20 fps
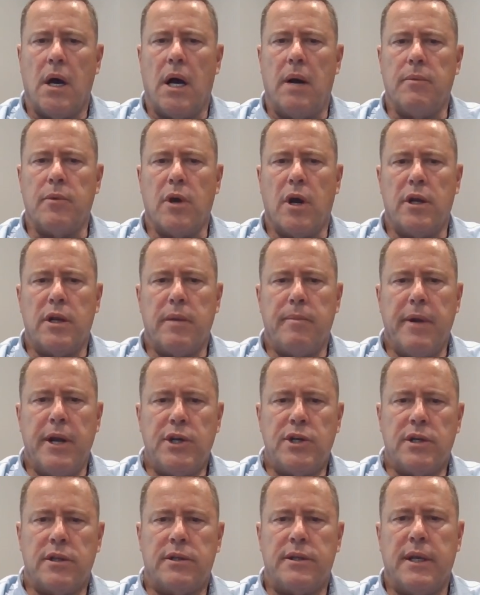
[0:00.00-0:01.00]
I'm going to
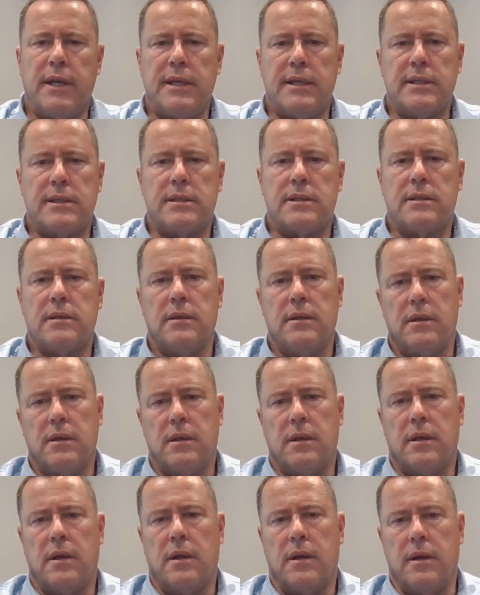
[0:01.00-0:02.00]
mention things
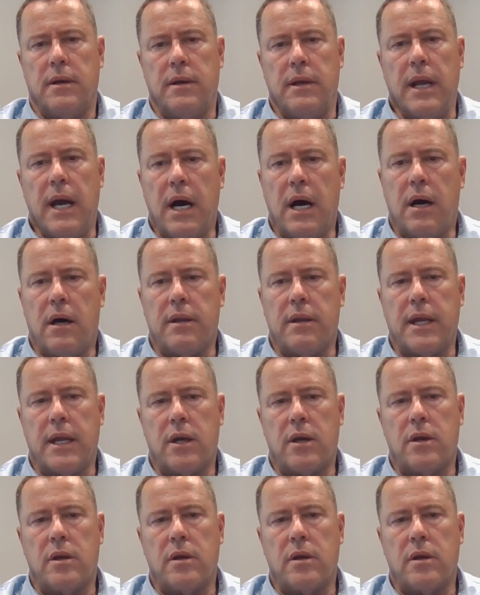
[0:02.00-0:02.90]
now that